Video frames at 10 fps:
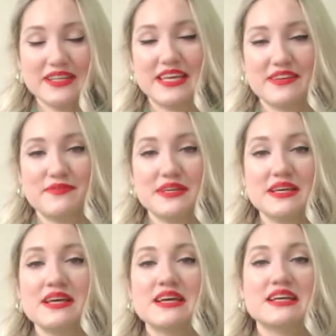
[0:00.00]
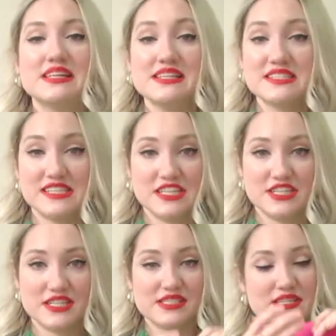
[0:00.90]
gave me clean
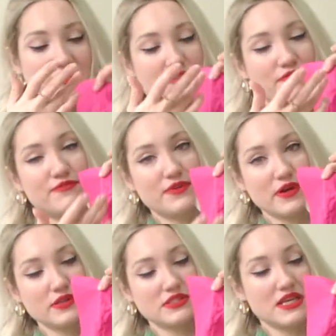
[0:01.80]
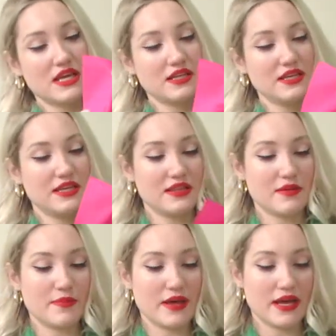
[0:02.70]
stitches in the front and in the
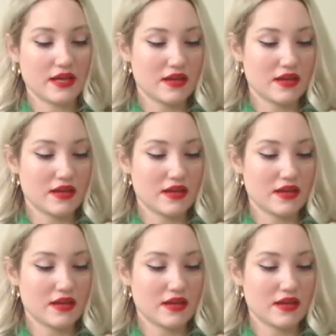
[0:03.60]
back.